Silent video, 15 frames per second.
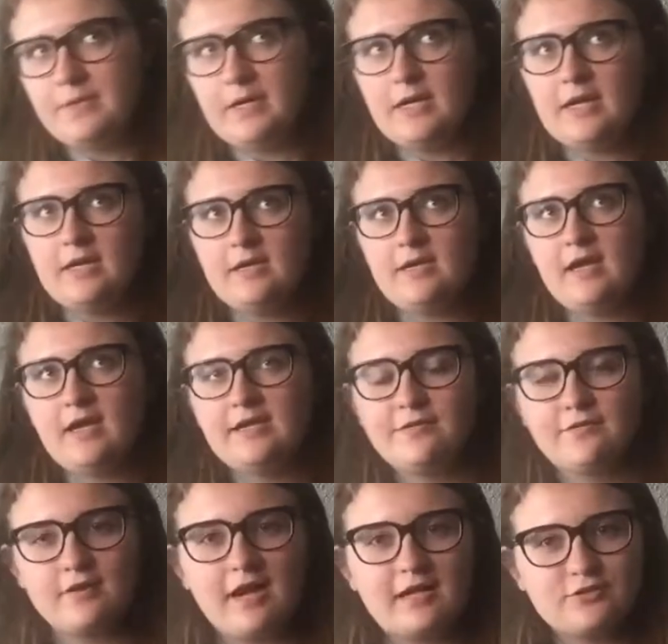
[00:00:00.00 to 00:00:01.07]
but I
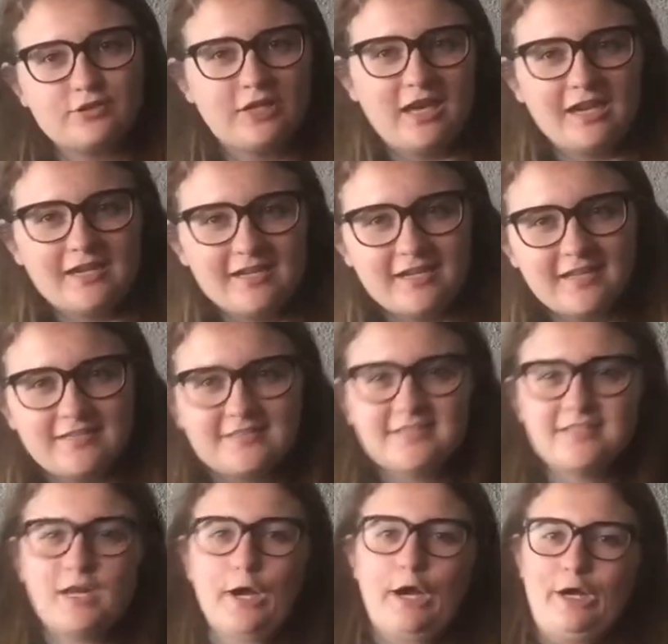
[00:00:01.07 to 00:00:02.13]
never actually ended it,
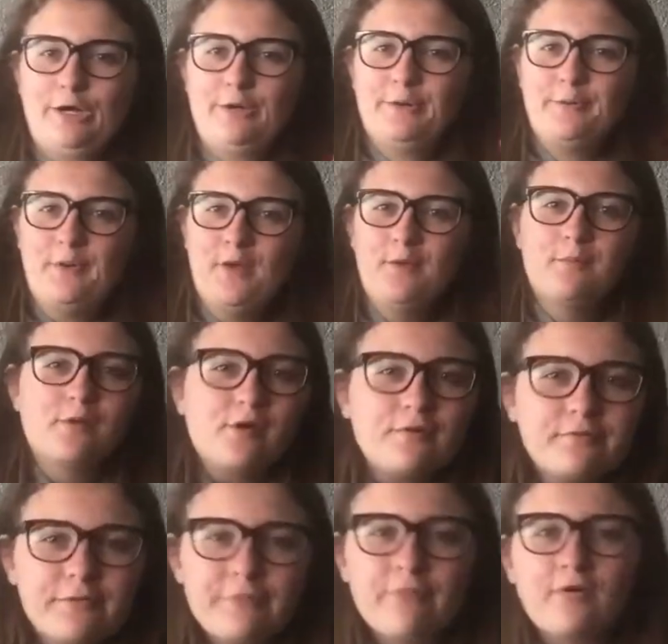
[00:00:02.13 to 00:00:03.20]
so we're
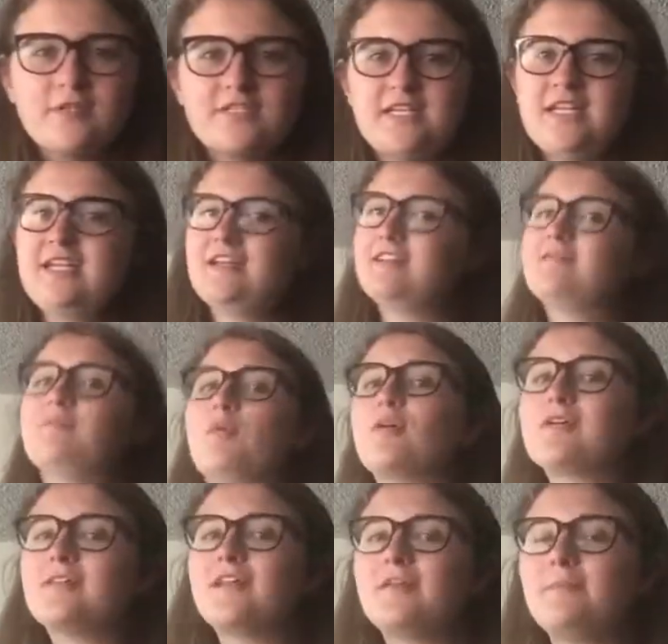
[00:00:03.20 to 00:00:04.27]
going with 14.
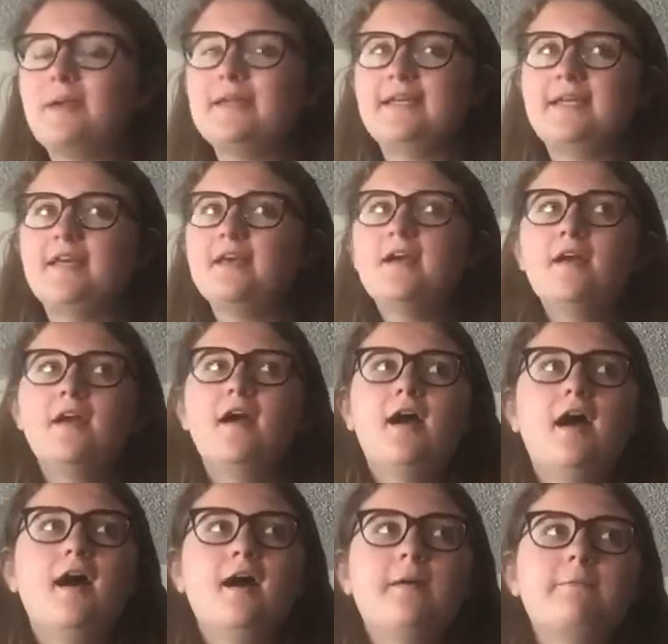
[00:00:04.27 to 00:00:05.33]
More clickbaity.
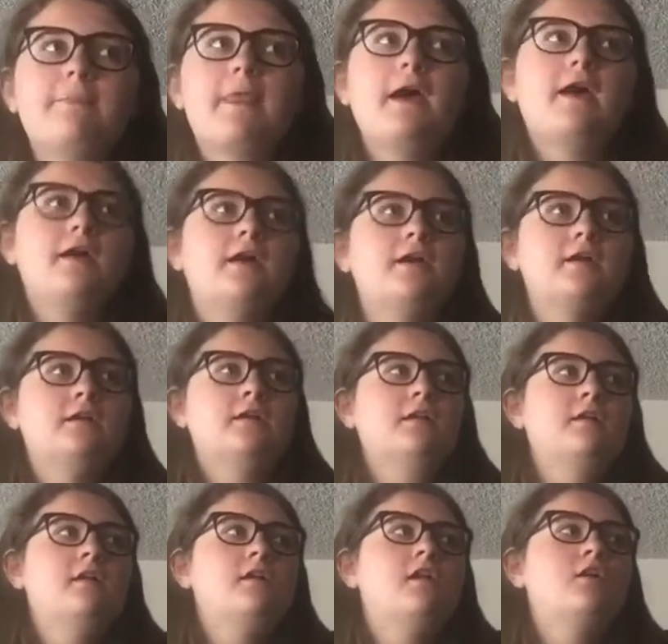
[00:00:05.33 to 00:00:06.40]
Um,
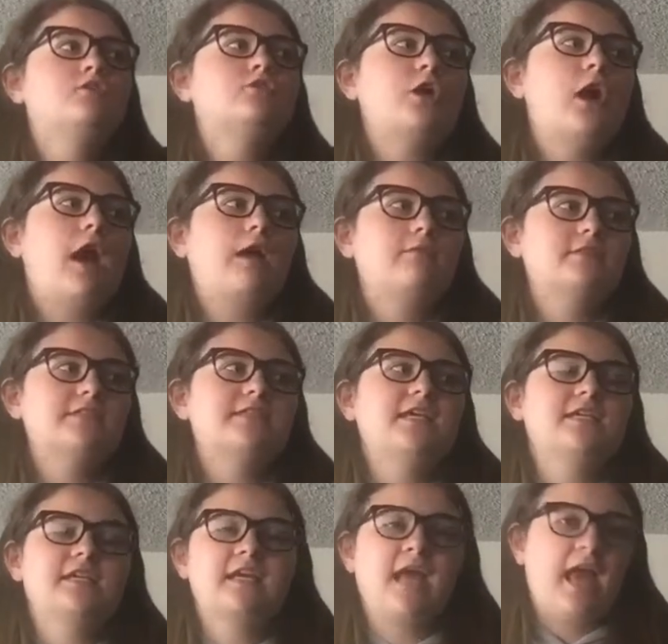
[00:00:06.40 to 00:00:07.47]
so I was
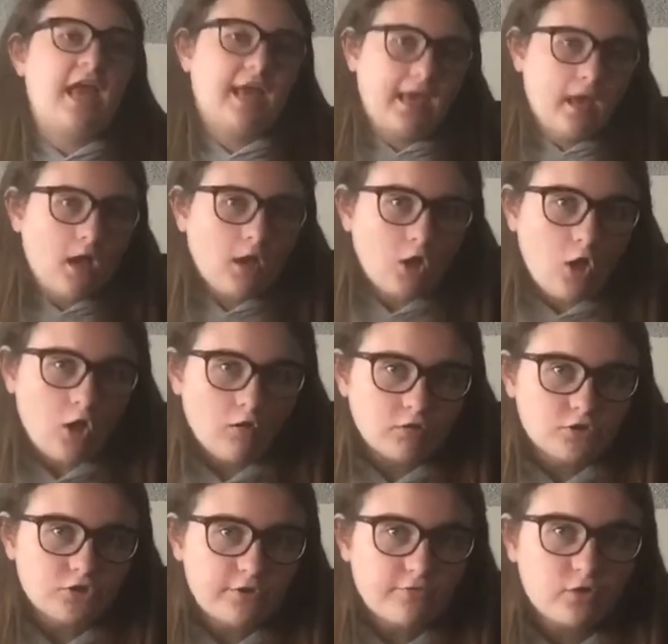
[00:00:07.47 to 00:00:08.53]
taking a
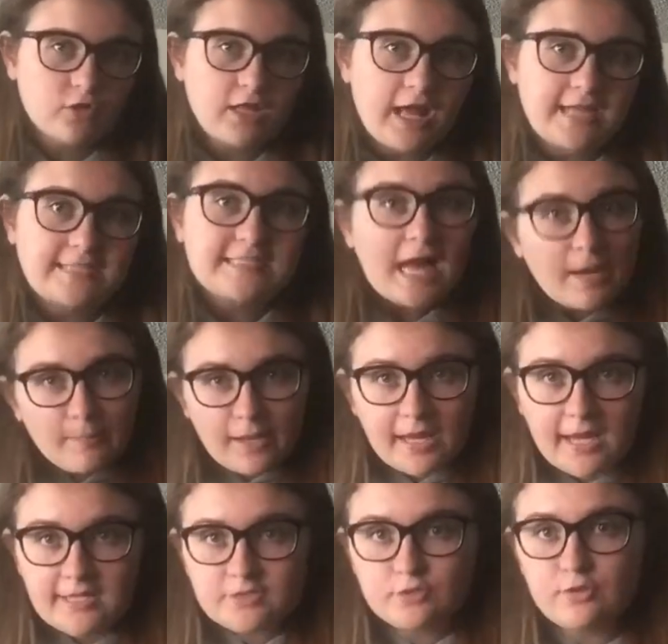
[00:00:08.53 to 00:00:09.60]
college level class at my
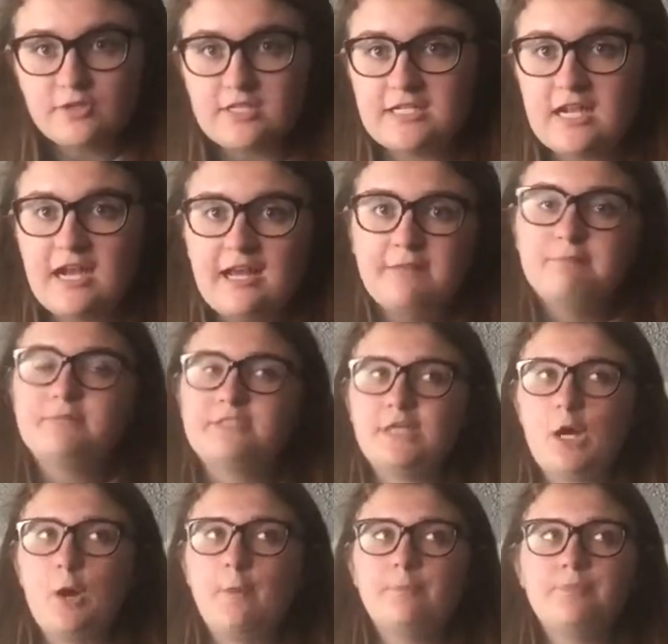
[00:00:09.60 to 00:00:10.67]
high school at the time,
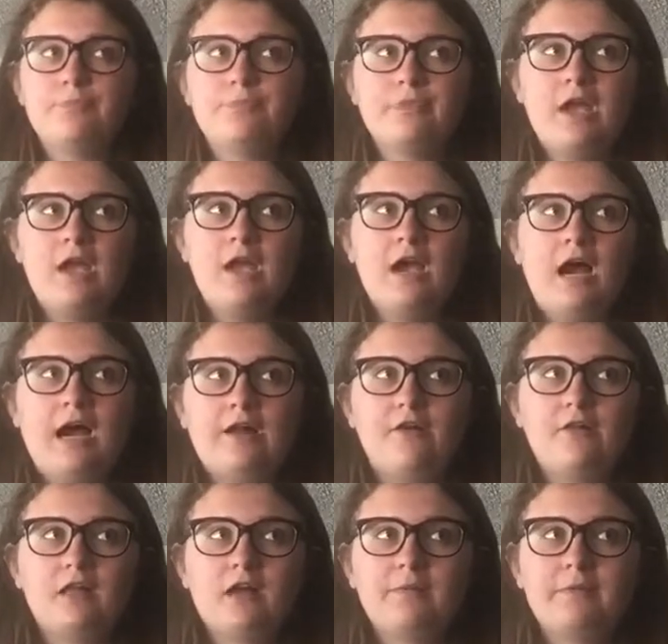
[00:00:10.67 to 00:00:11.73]
so I
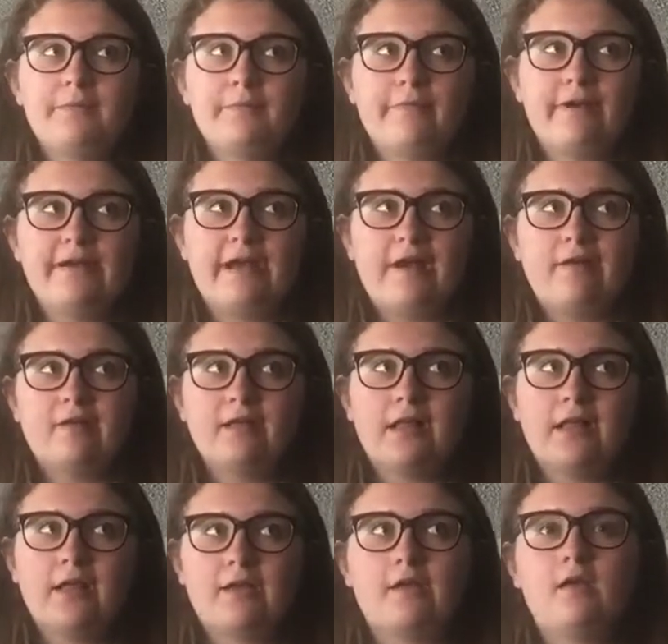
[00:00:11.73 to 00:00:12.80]
know a lot of people right now are
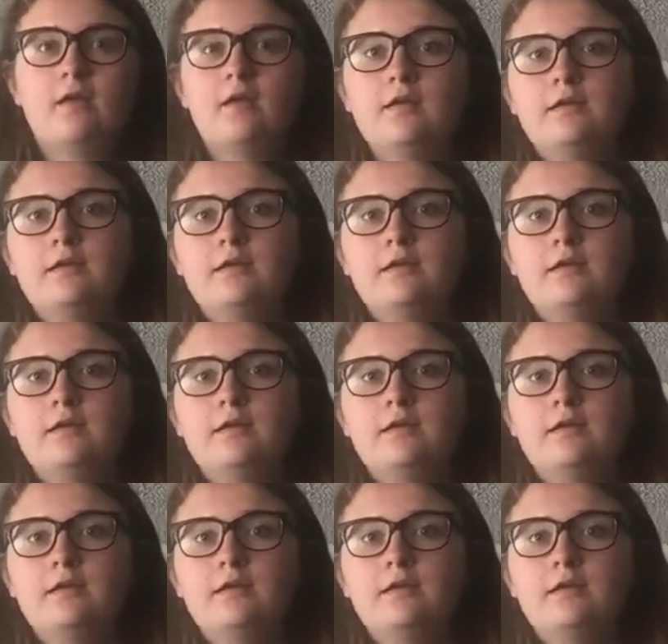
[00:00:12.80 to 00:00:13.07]
like,